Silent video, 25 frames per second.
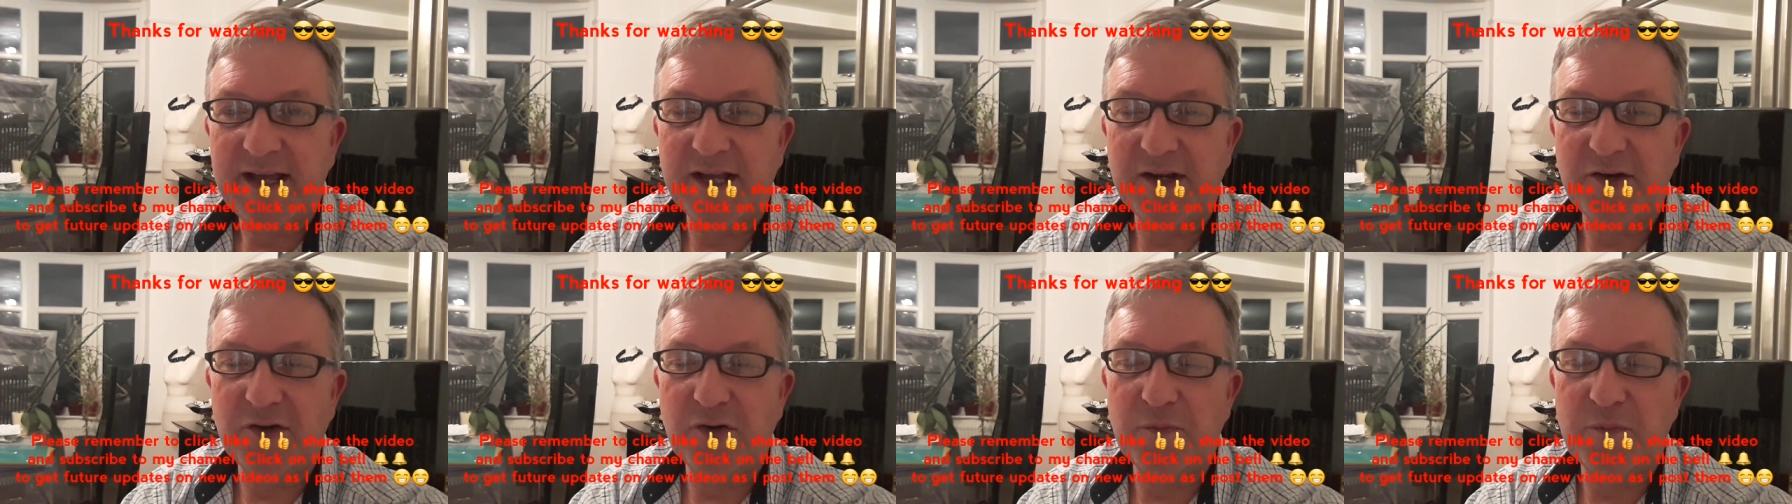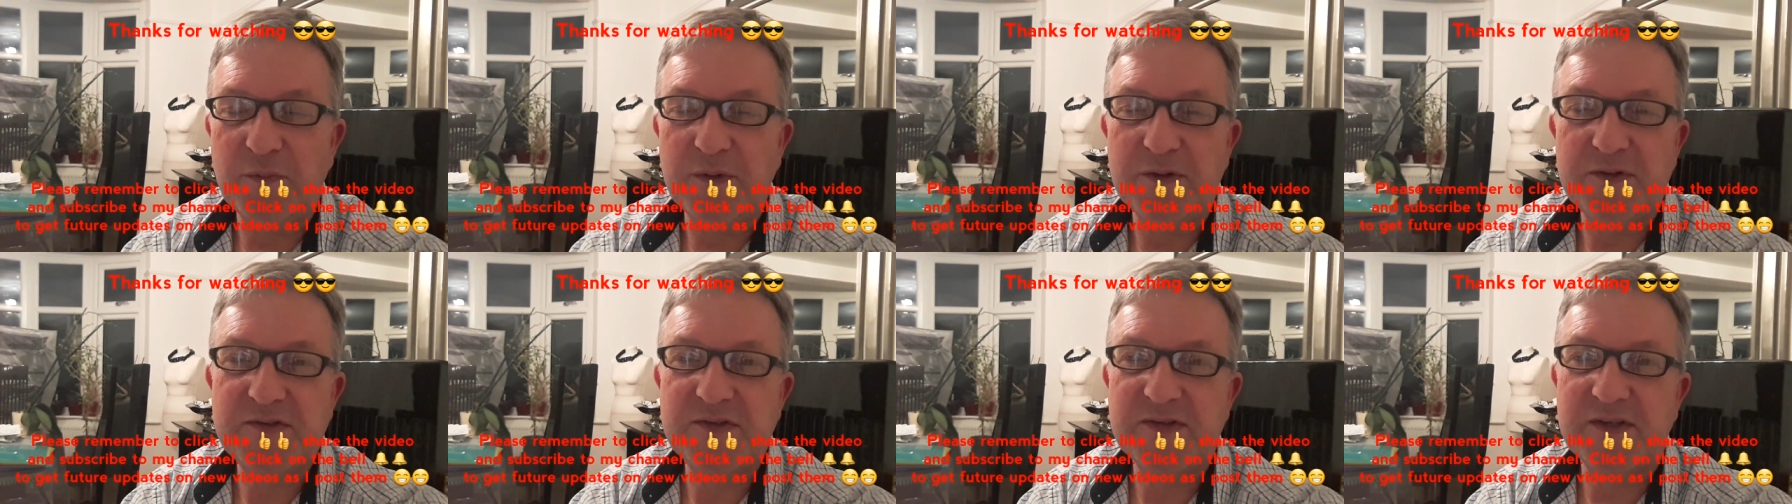and
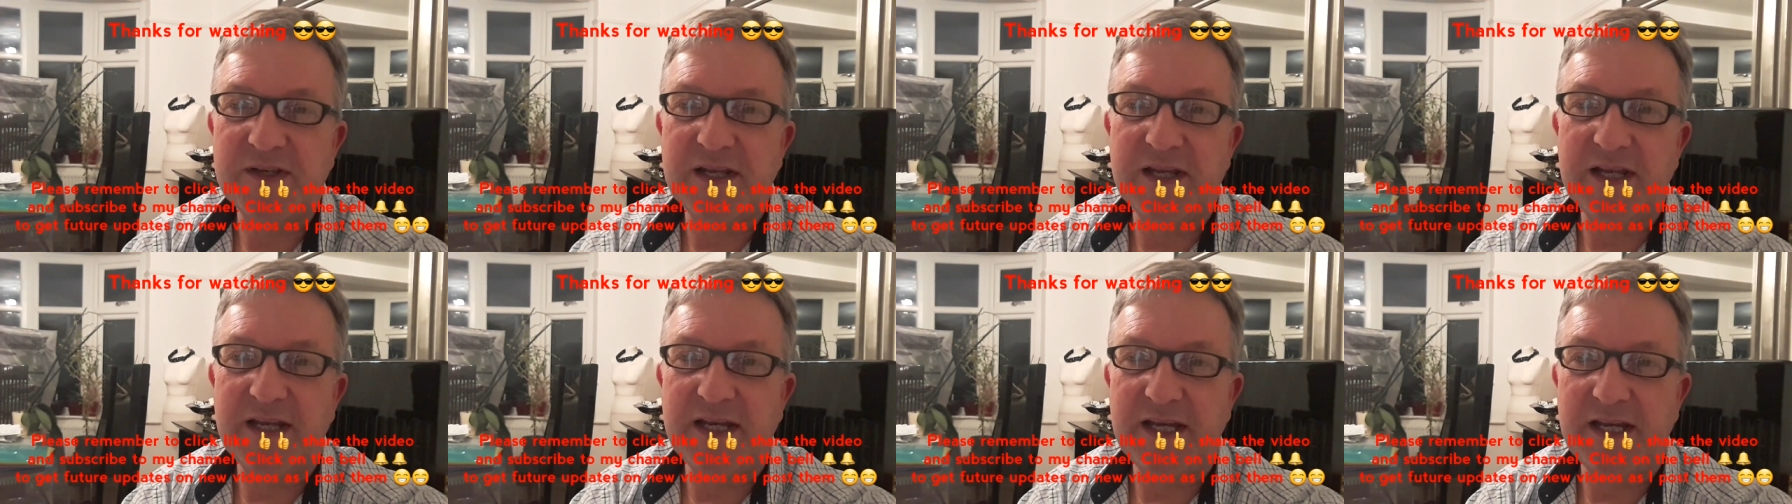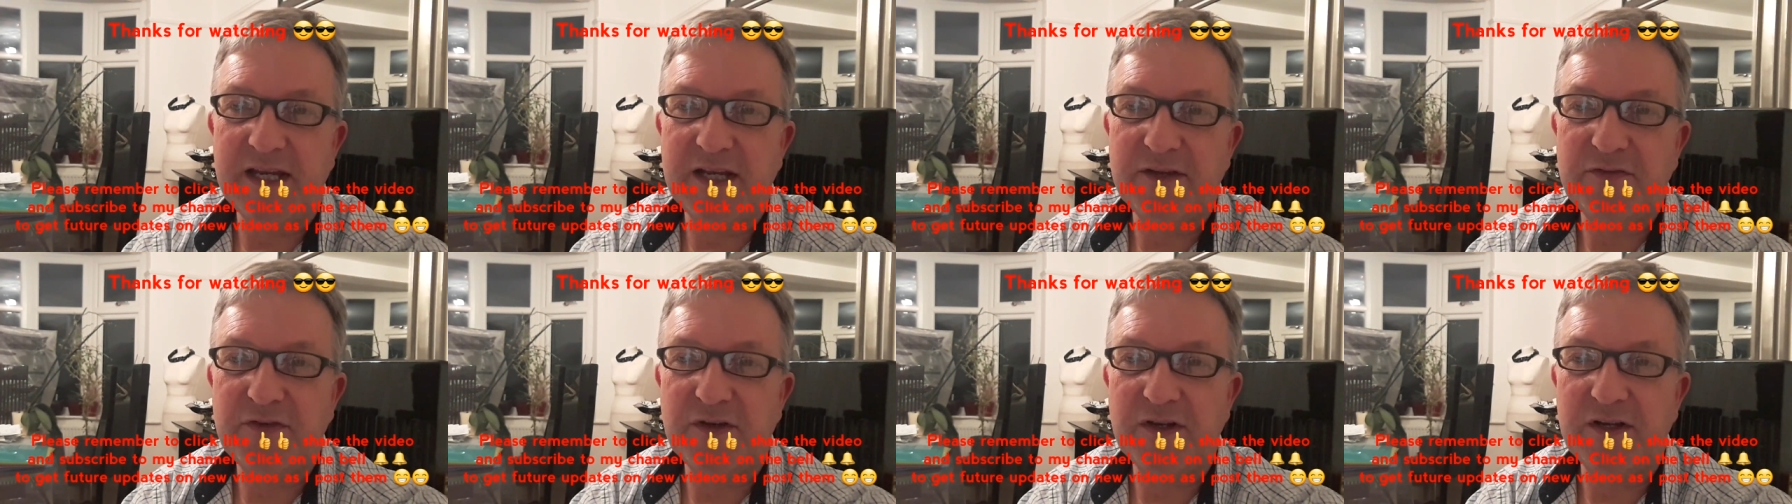
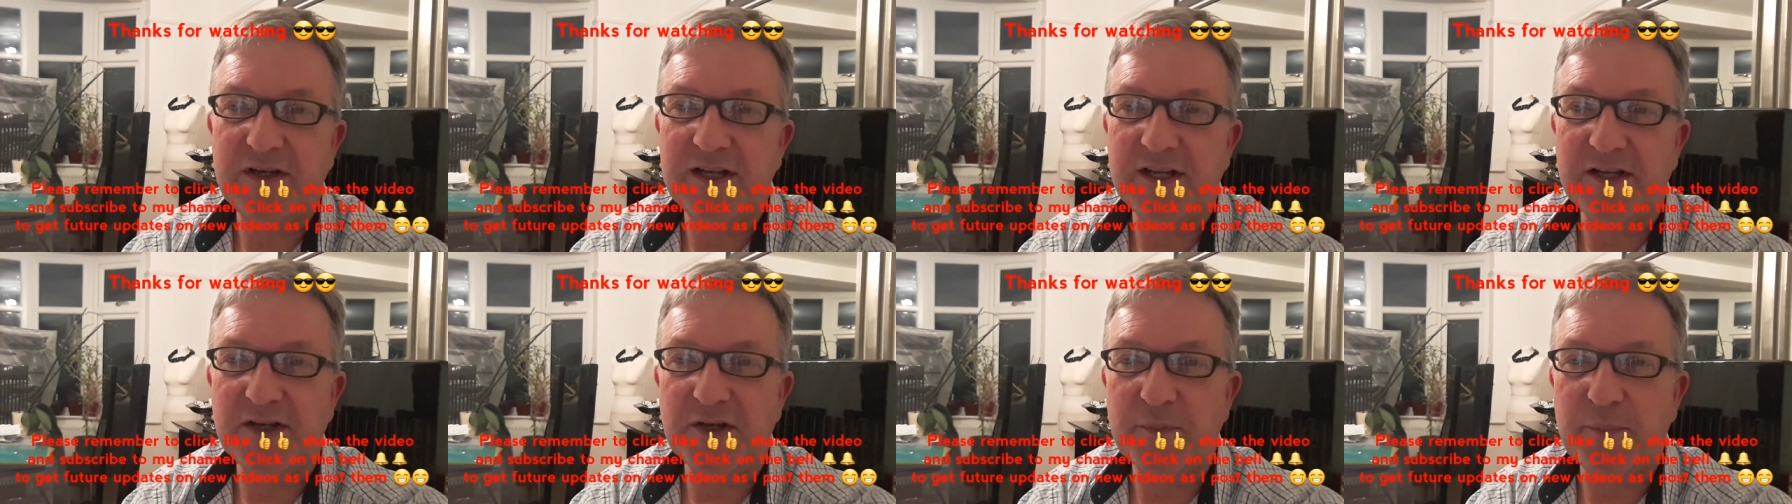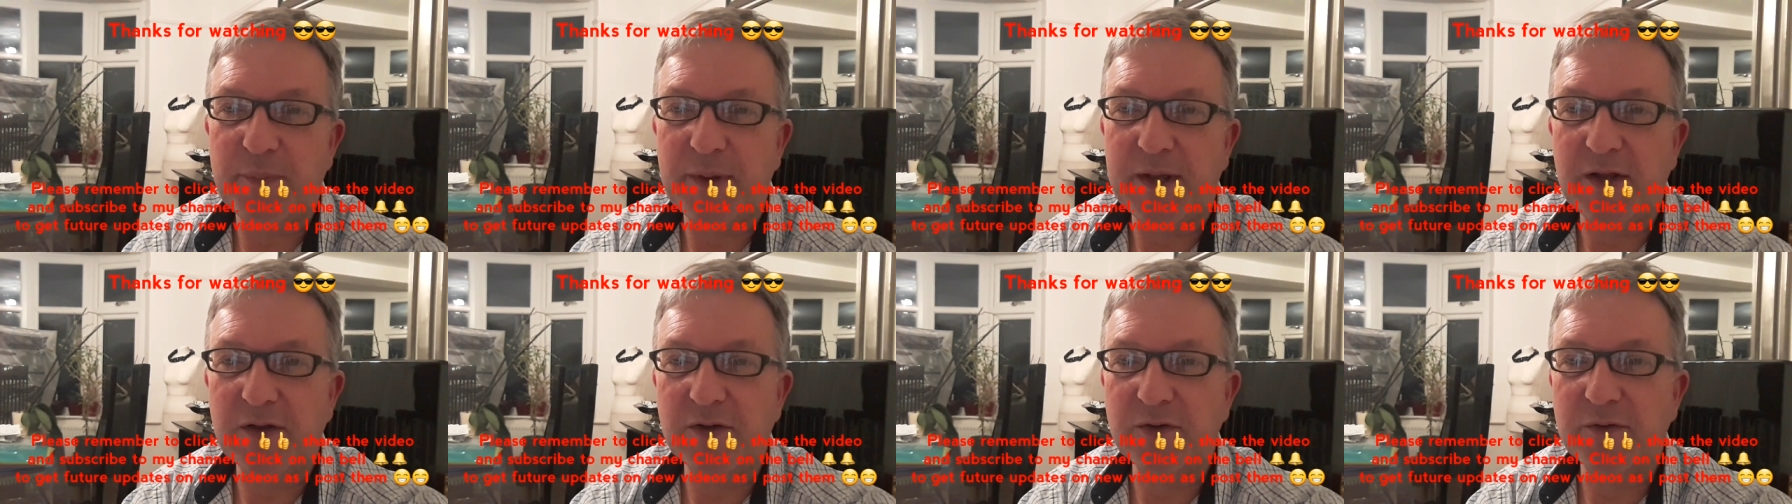obviously if you click the
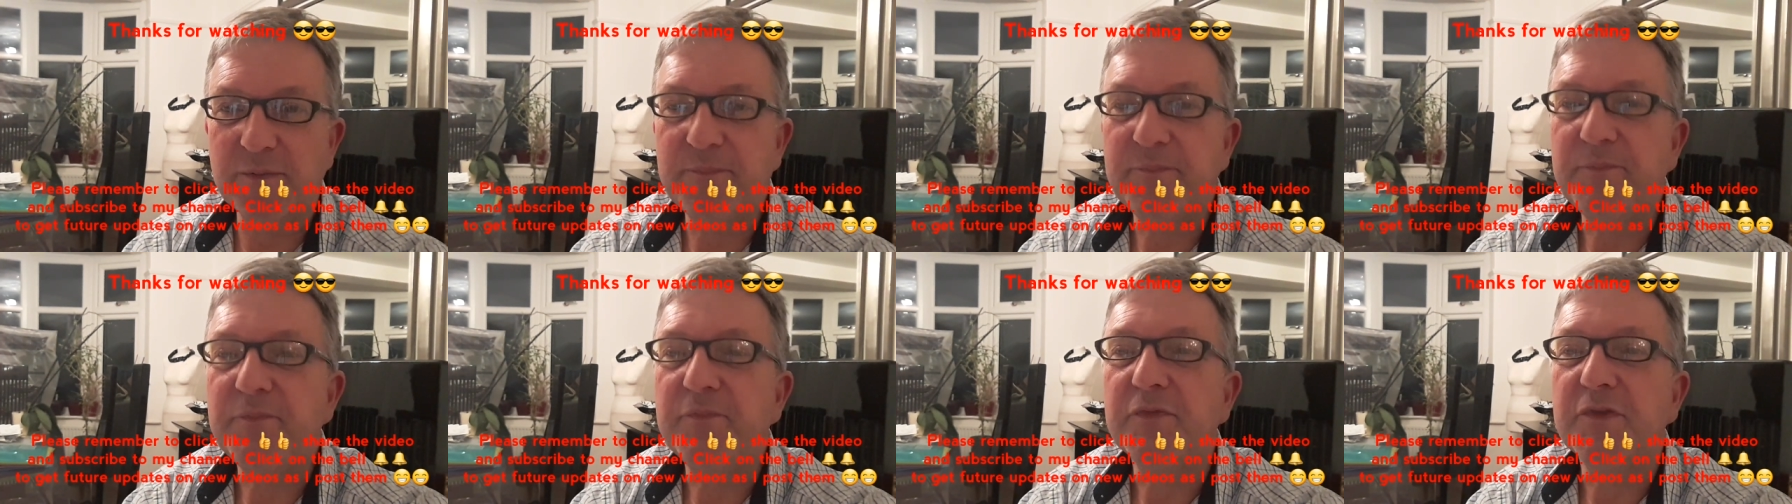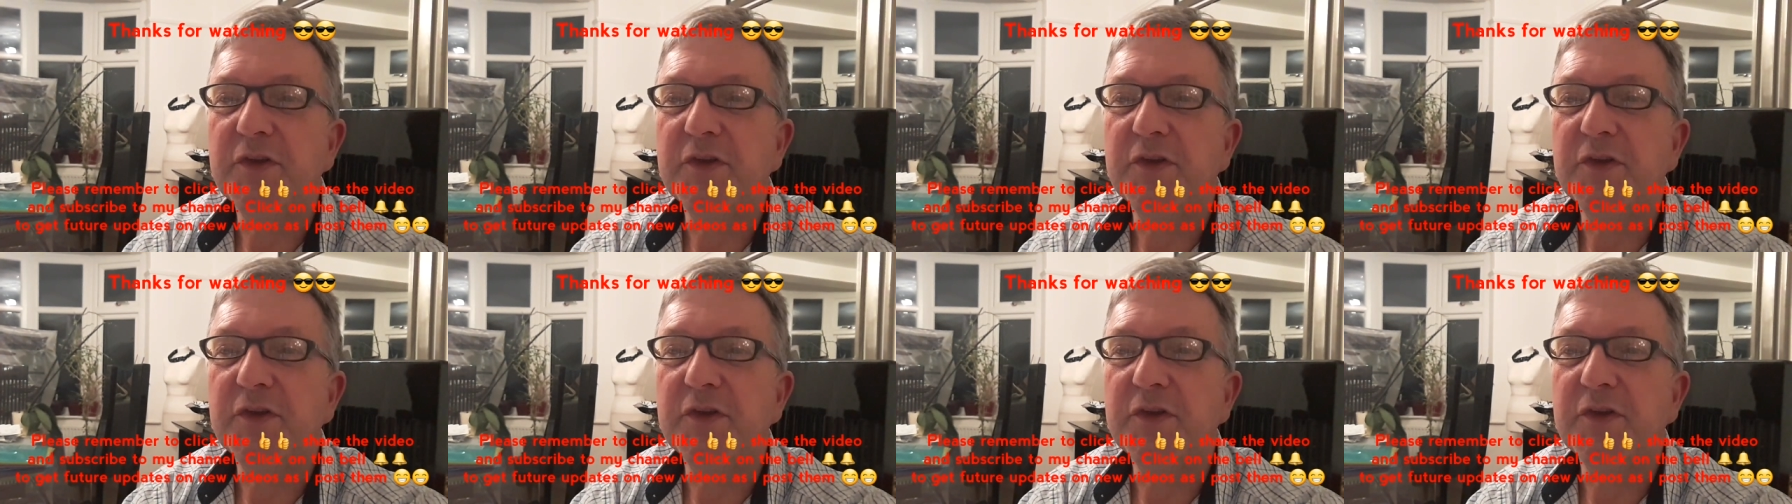bell